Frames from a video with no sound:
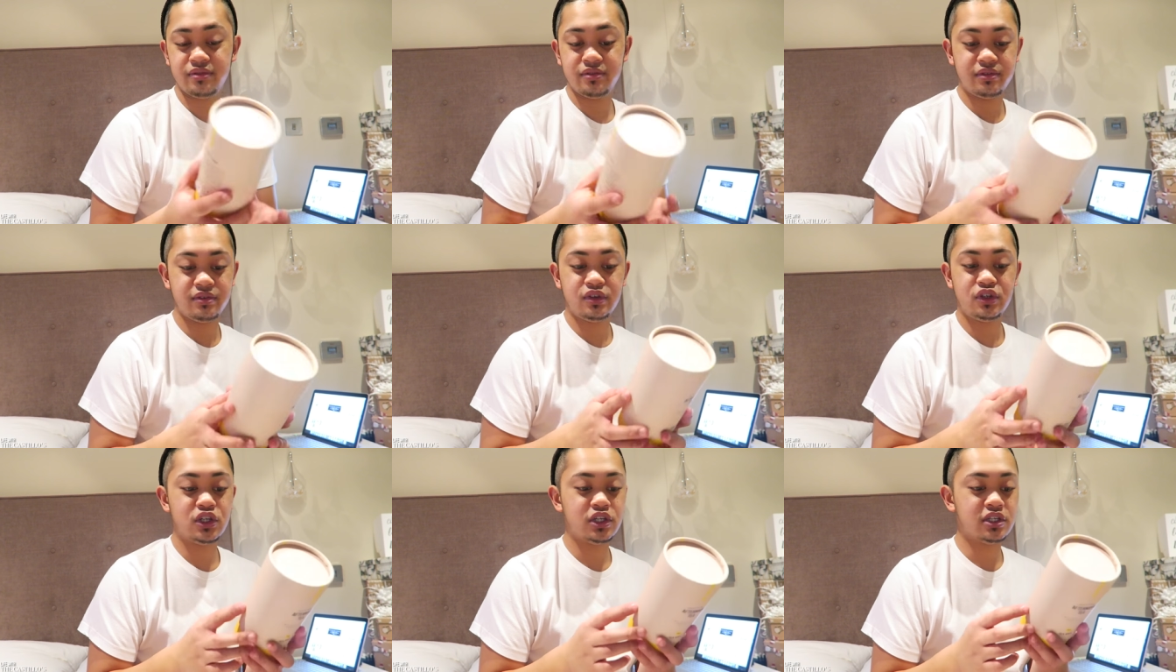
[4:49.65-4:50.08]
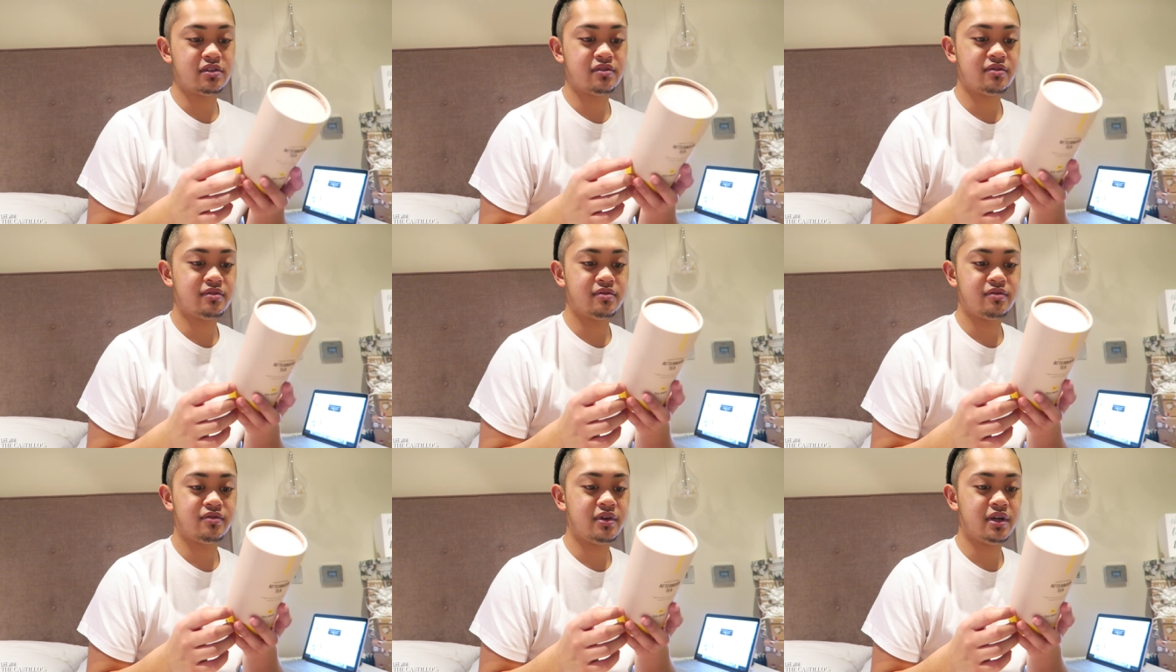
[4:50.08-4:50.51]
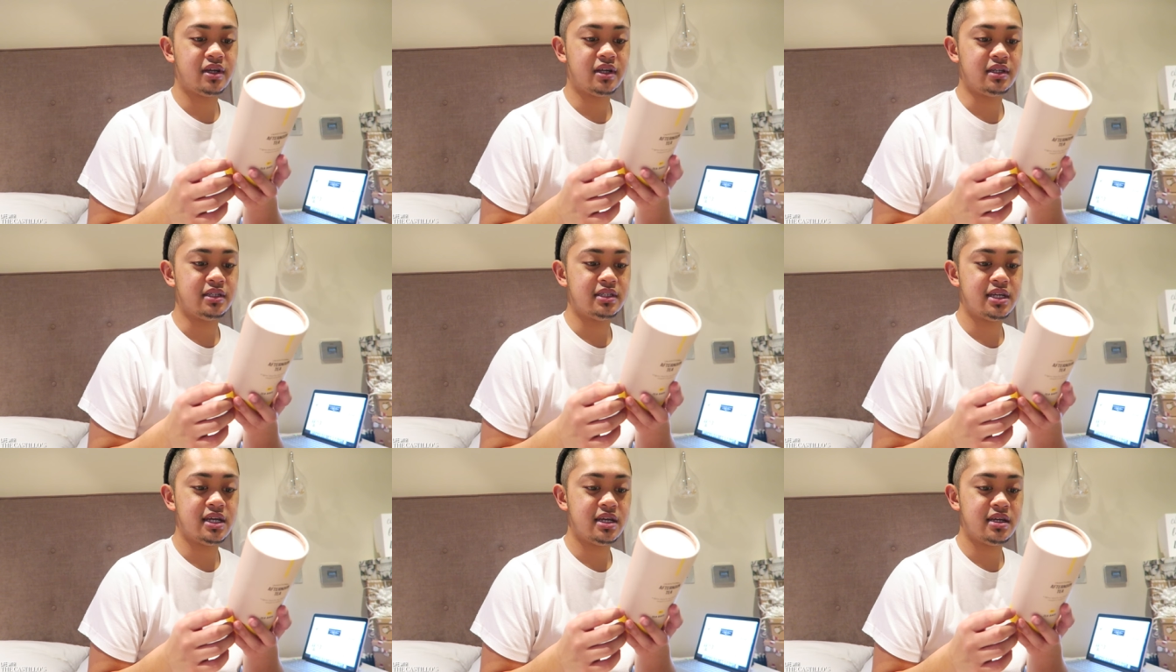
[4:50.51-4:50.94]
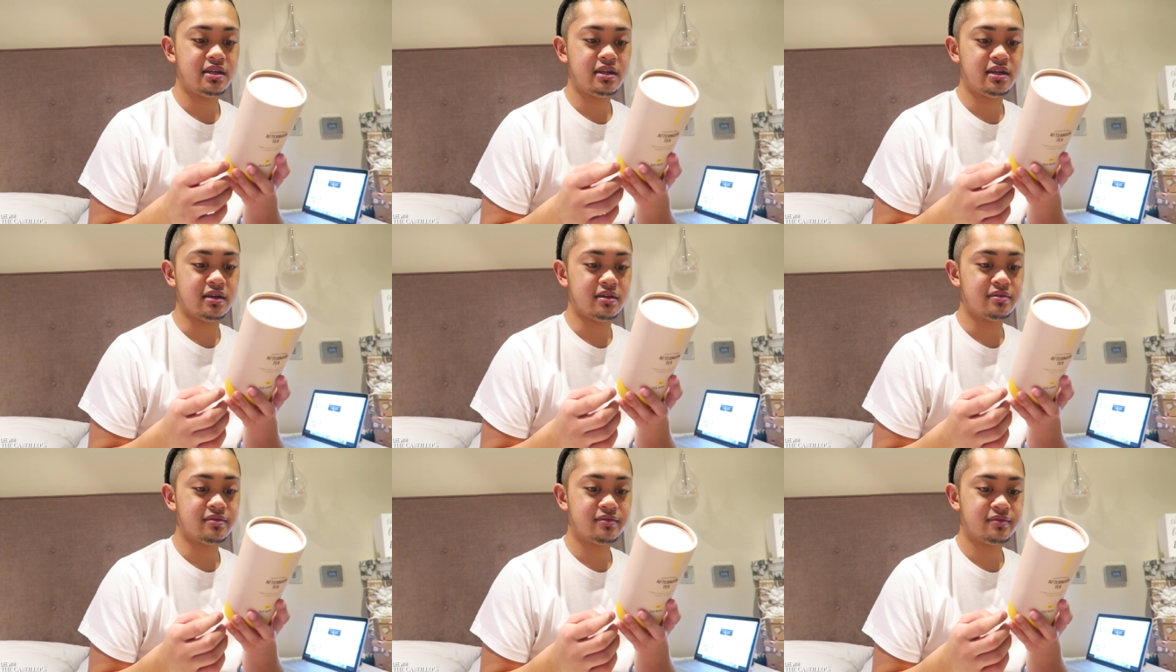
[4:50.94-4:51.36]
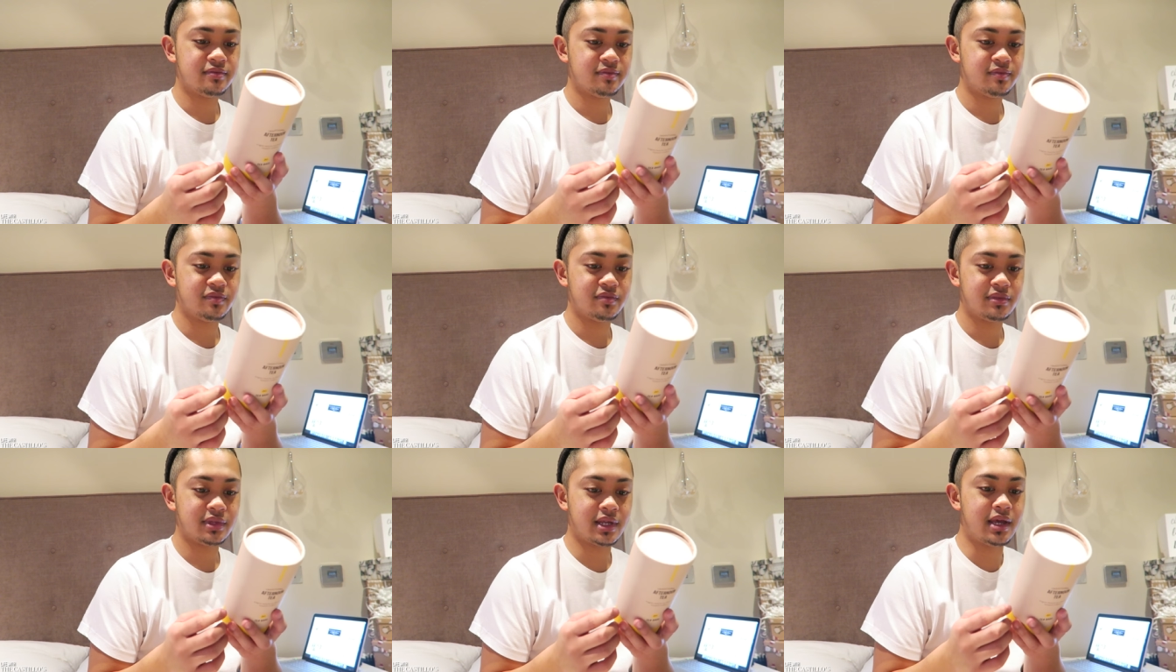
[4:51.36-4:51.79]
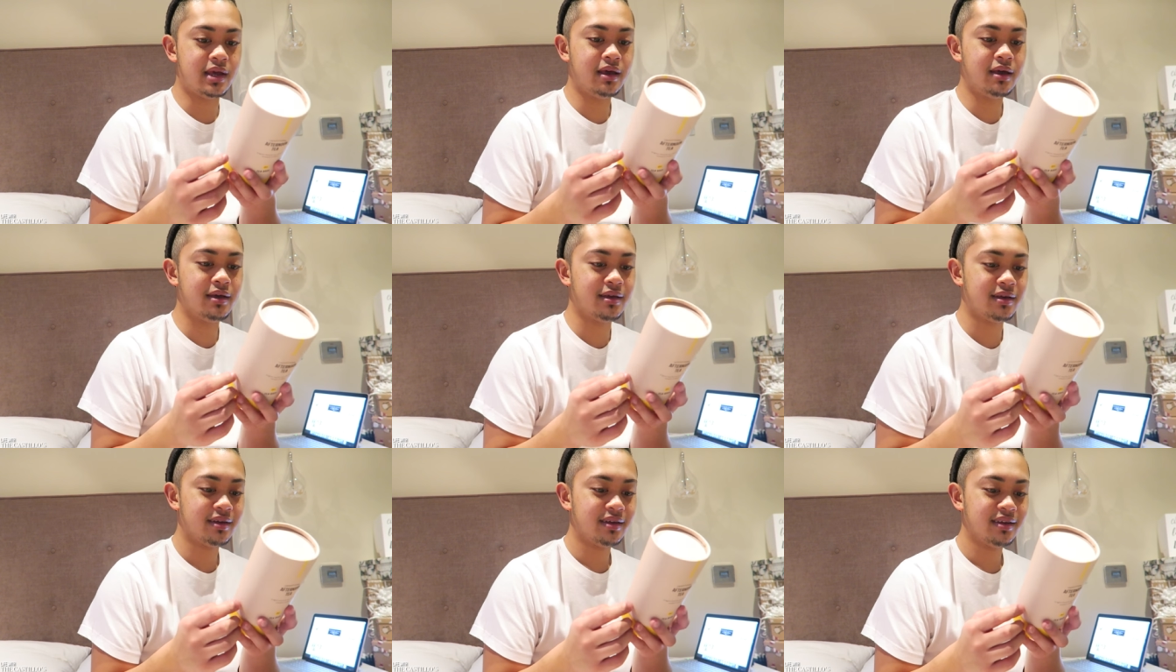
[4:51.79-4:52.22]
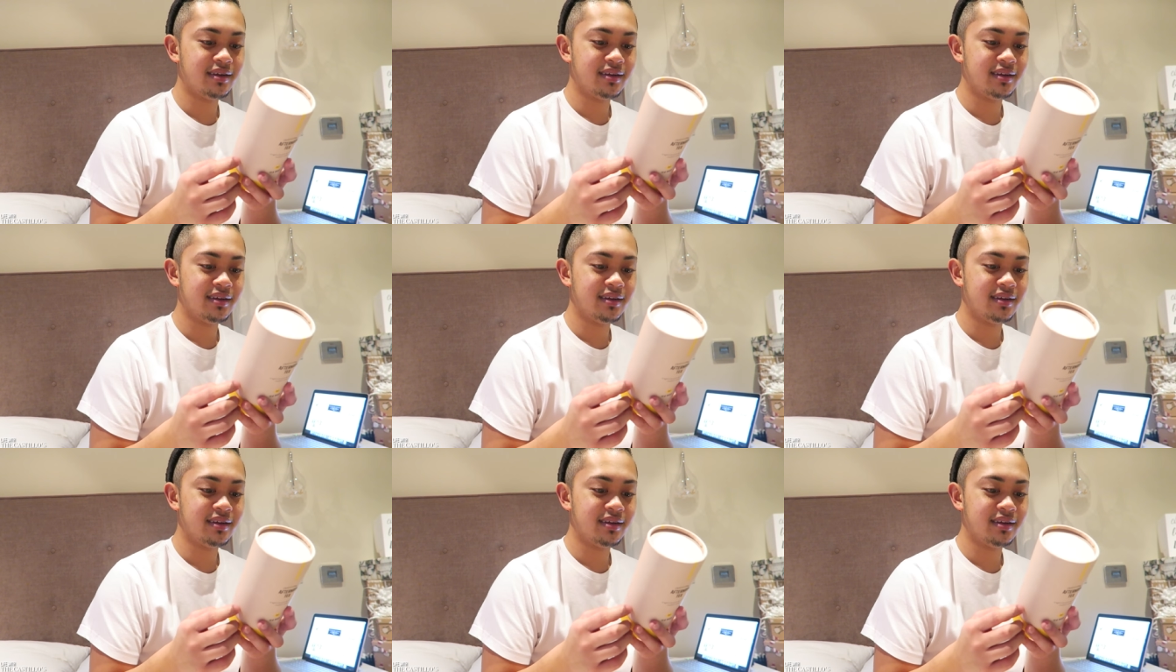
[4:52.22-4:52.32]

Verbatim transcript: it's just fucking tea, isn't it?